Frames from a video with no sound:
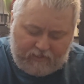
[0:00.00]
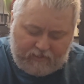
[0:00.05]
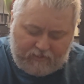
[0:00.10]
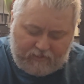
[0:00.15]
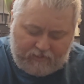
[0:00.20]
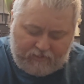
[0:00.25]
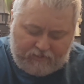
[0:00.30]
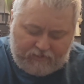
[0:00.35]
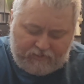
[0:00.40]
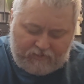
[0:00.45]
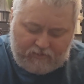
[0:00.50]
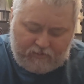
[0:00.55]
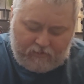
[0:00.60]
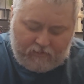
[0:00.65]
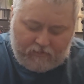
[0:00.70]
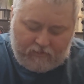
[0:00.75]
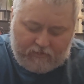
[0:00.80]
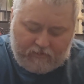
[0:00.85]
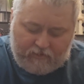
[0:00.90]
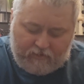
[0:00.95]
It does
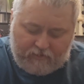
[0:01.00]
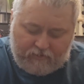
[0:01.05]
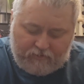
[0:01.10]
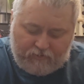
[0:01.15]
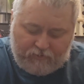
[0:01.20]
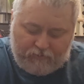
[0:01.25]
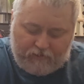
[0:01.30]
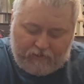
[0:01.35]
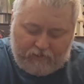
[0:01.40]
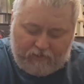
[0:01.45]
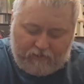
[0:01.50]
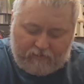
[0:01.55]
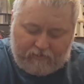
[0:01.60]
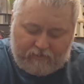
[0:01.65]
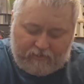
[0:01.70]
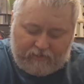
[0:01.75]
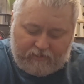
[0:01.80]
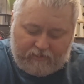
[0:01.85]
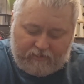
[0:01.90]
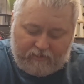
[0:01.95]
do a
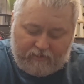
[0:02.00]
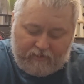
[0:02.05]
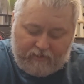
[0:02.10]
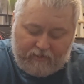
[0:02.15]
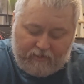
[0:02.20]
clean